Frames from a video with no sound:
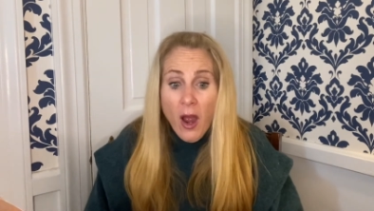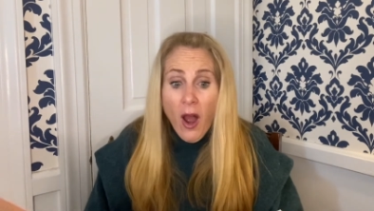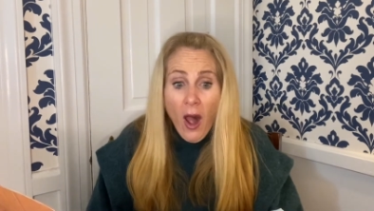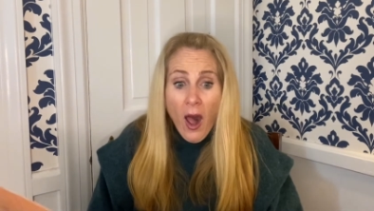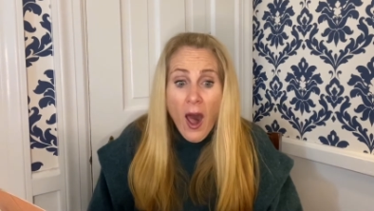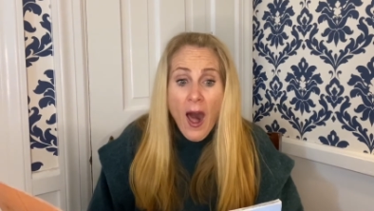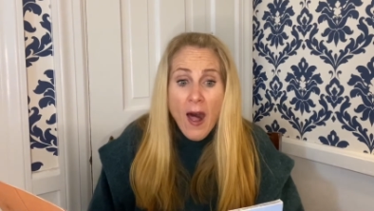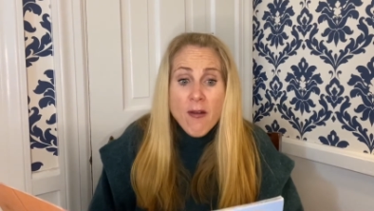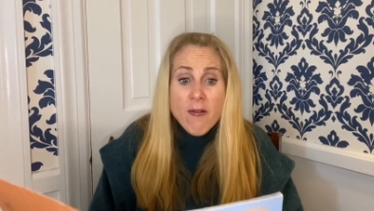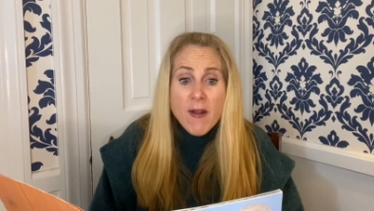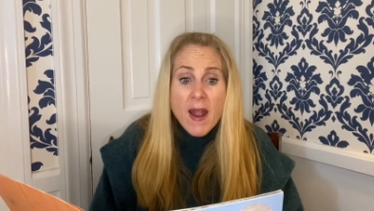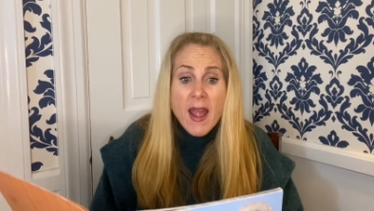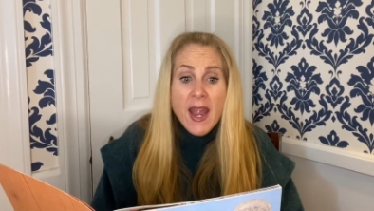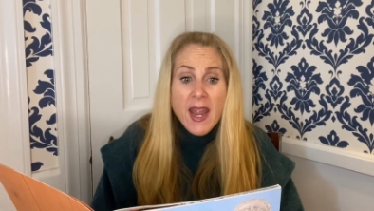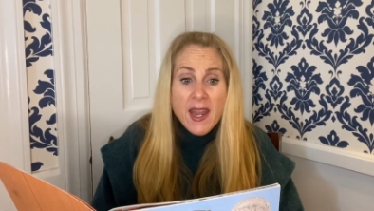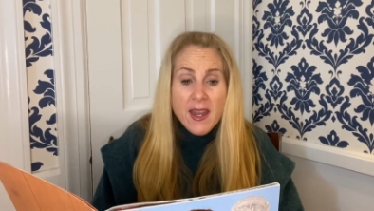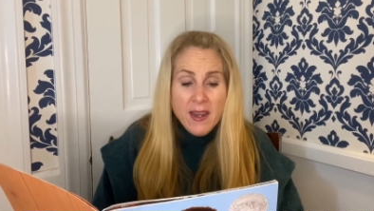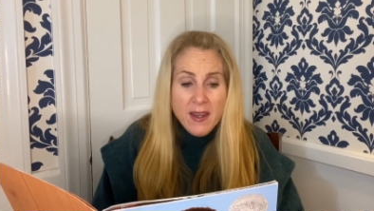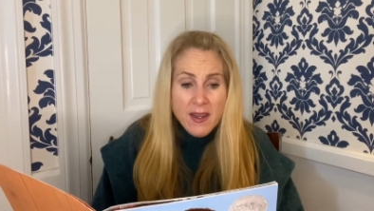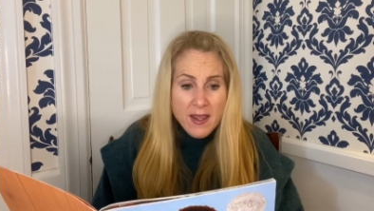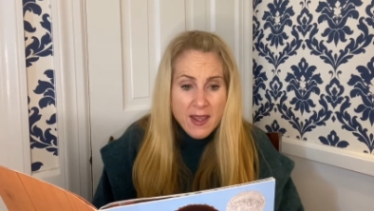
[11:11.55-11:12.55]
All
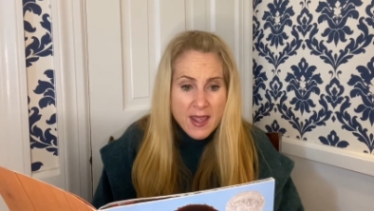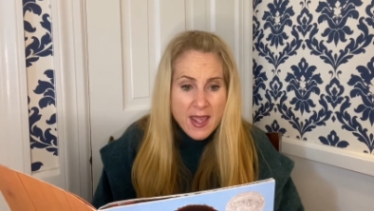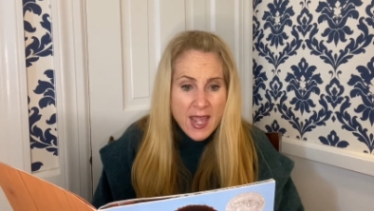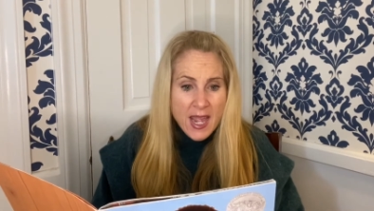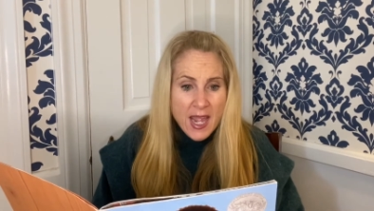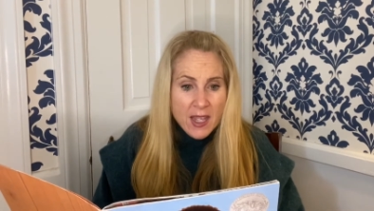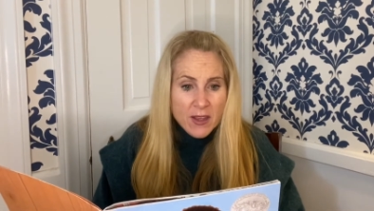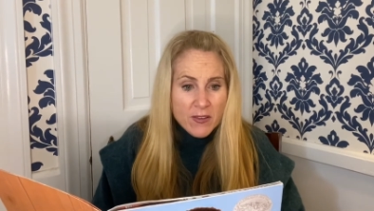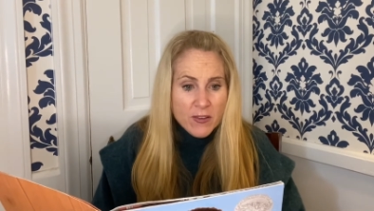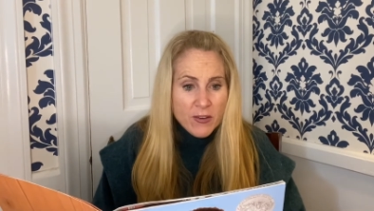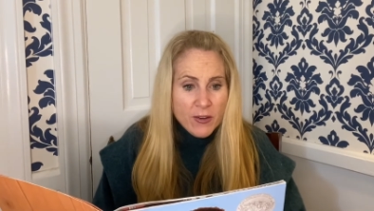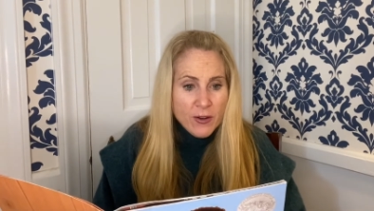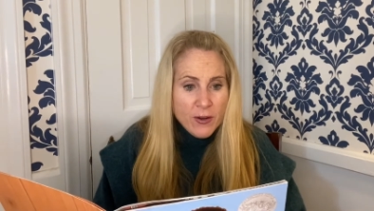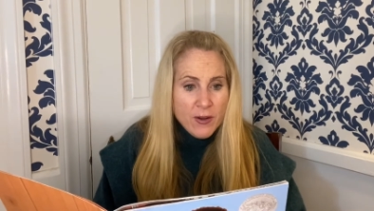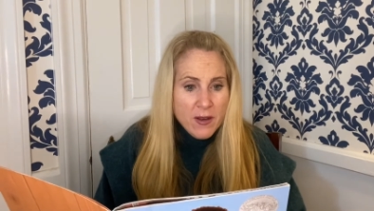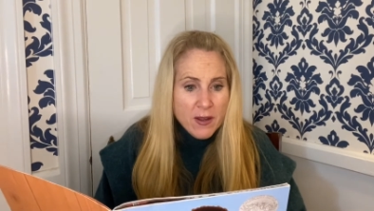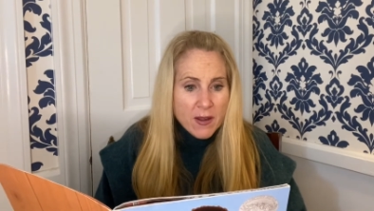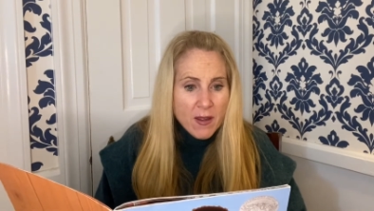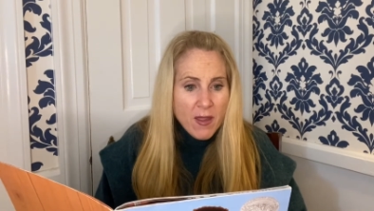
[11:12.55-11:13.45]
right, he answered.